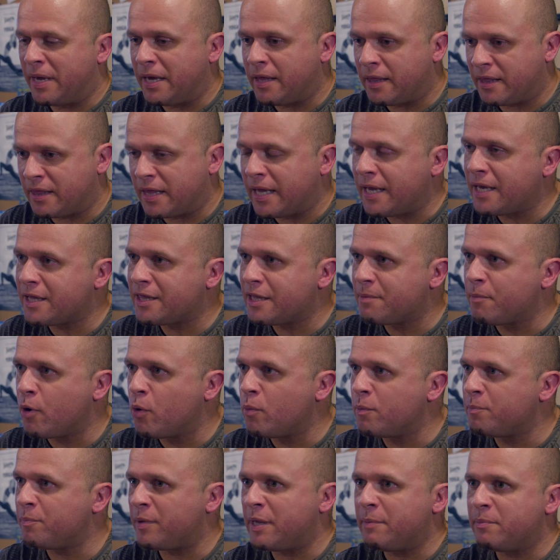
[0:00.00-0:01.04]
big thing at the
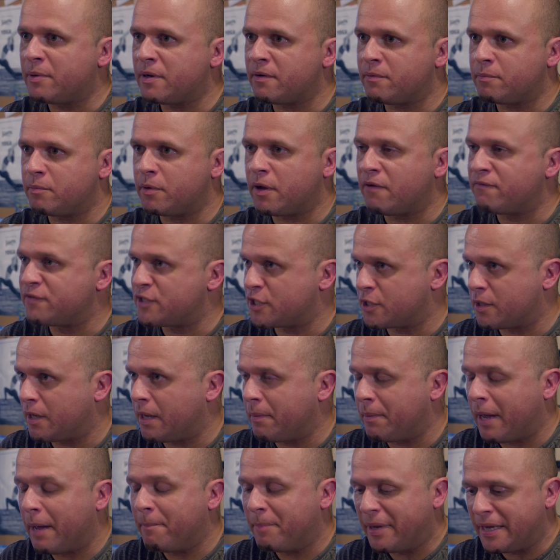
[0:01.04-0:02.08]
moment. People are,
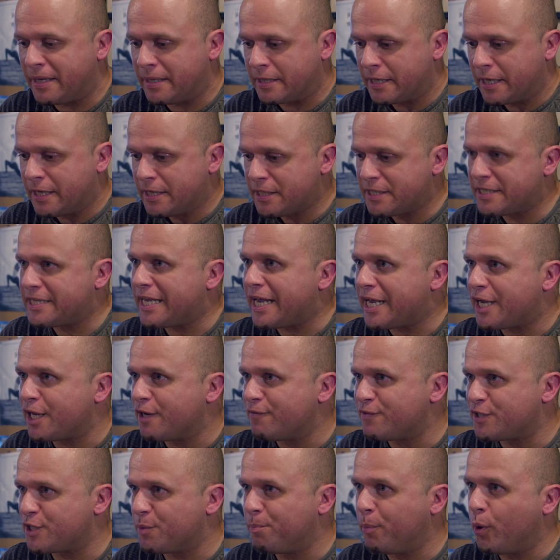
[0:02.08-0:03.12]
a big
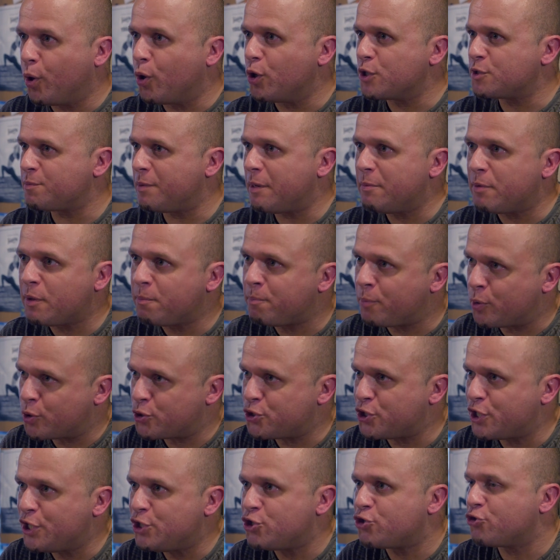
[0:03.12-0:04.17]
circle of support, people
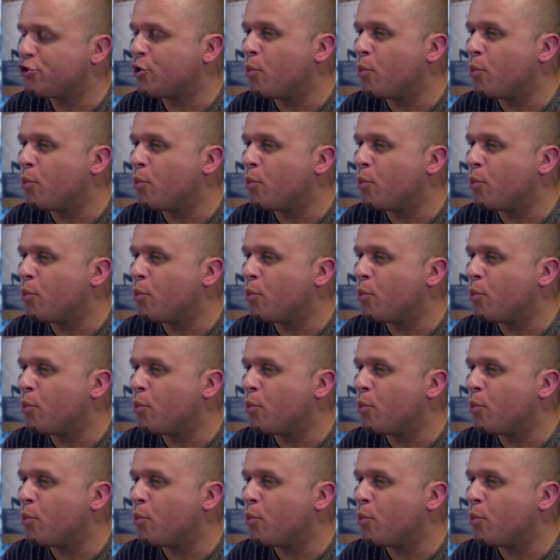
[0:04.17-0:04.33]
pushing each